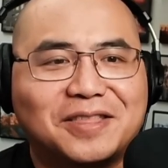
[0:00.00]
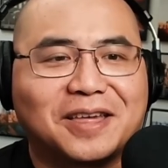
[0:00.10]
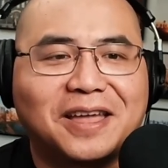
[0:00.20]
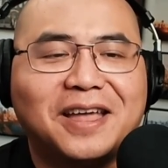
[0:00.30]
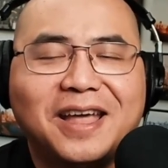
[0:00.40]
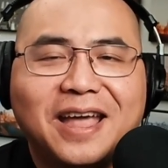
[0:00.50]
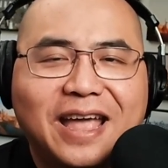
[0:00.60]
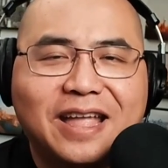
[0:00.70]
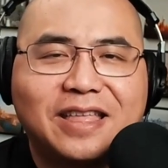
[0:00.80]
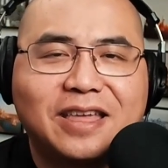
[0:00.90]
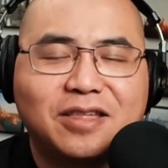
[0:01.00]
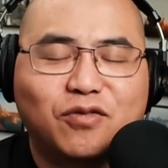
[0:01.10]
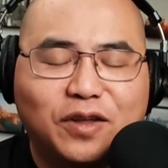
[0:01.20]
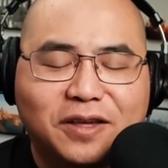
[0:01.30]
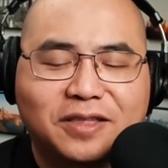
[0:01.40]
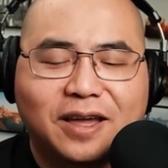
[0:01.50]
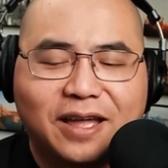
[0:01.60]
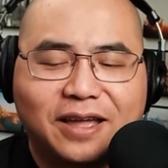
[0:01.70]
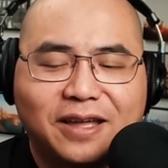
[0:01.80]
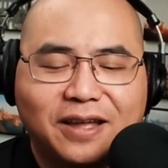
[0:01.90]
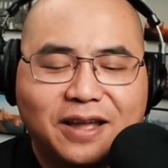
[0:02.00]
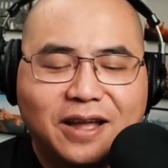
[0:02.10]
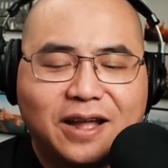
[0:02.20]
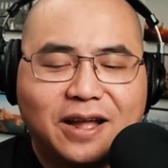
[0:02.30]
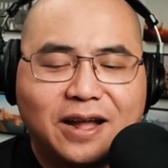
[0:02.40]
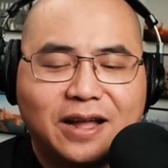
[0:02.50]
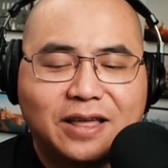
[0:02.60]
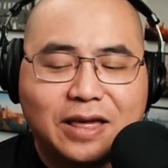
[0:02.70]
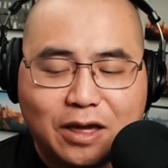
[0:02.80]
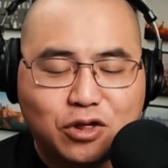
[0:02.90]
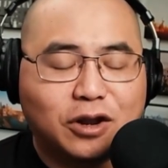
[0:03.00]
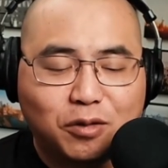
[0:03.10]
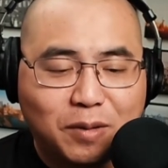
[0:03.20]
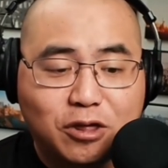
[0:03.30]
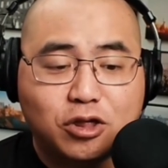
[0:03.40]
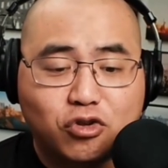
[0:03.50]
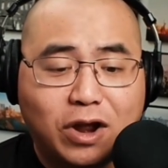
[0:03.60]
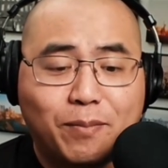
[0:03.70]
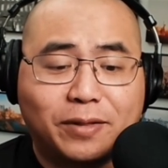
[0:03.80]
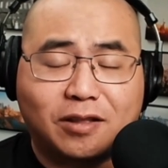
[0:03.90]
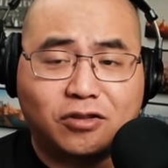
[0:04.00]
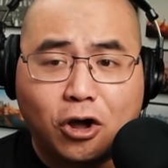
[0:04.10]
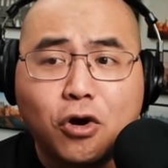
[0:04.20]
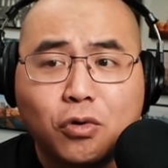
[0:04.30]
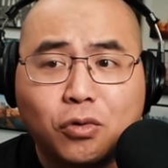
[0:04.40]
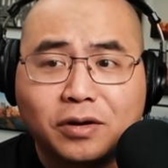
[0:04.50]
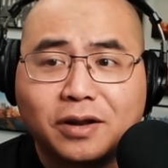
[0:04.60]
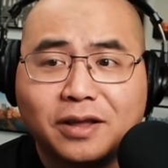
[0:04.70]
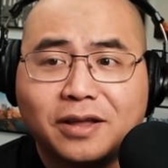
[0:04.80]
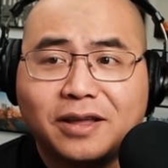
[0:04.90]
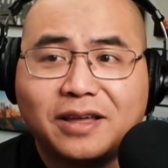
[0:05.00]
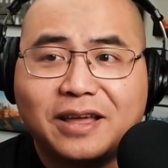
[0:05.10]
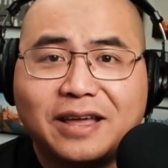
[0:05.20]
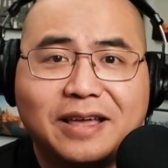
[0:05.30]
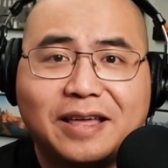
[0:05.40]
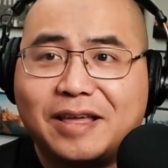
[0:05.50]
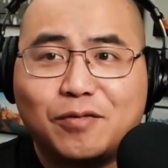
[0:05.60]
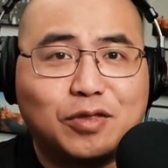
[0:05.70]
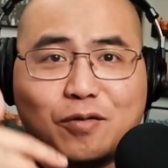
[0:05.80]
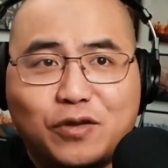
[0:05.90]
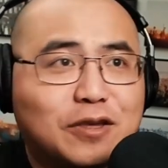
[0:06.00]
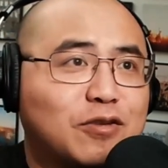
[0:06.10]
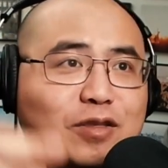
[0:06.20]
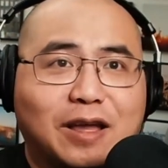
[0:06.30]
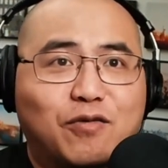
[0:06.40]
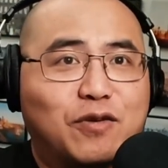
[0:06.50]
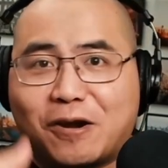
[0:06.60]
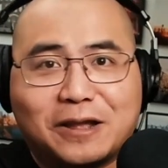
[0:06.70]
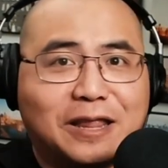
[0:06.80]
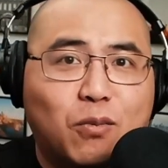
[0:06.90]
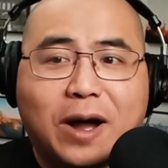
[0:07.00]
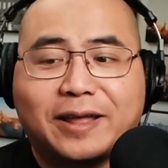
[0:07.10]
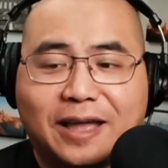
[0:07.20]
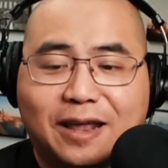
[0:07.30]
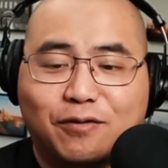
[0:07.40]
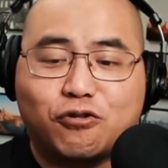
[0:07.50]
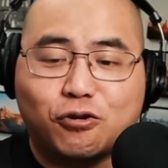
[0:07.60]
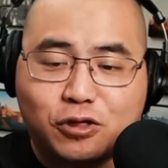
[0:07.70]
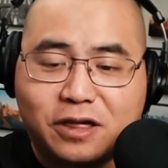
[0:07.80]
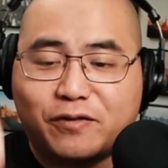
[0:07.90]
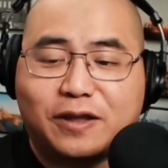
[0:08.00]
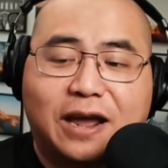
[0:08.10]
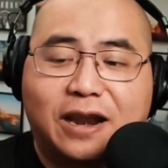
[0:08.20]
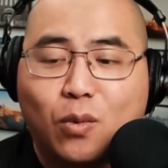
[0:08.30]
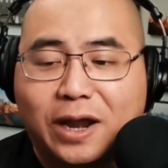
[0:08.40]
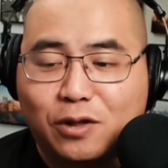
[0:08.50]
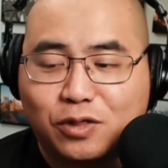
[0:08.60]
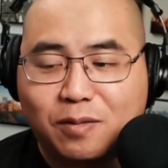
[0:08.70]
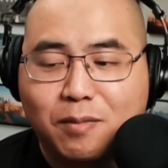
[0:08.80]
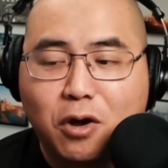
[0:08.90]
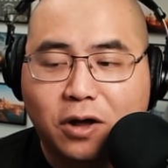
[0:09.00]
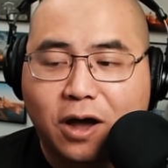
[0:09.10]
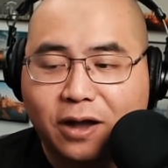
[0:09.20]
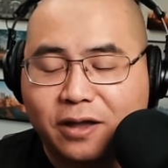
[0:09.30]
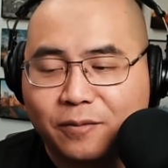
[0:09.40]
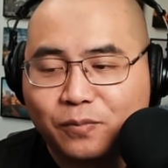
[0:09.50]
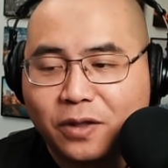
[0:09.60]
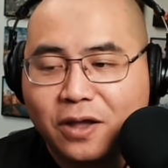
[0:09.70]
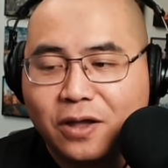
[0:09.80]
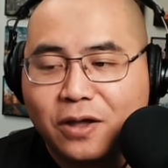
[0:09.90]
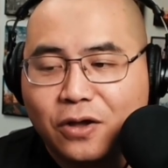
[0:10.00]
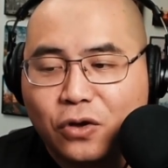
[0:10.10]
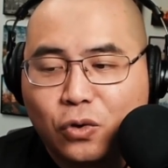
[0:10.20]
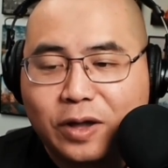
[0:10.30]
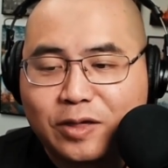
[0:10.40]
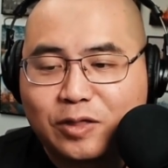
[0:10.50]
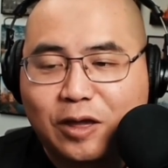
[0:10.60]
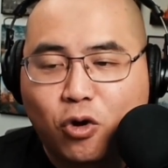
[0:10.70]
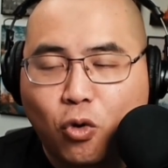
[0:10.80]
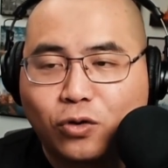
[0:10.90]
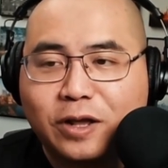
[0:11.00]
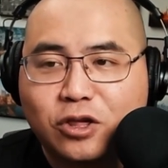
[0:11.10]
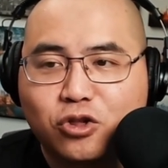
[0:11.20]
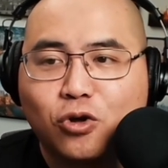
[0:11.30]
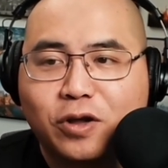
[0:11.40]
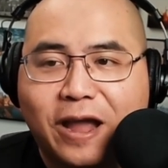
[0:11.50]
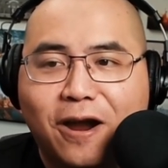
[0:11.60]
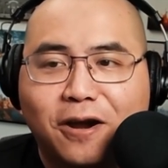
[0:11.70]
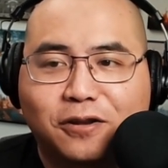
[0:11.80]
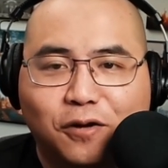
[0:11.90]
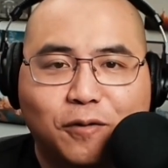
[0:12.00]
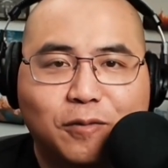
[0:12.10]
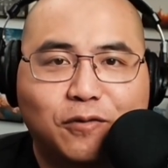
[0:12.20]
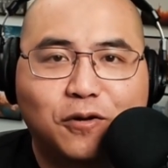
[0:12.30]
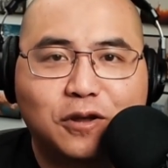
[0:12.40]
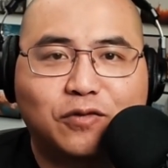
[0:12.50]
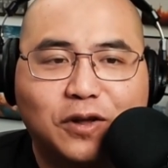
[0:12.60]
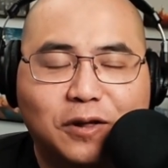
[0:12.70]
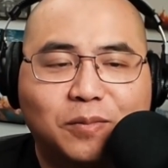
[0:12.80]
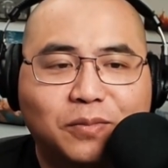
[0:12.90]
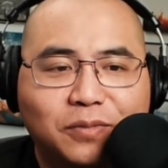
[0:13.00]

like, it just feels like, yes, Jonathan Majors is great, but the tone, it feels like veeringly wildly out of control. Jeff Kanata, why do you think MODOK, who is the Corey Stoll character from the first film,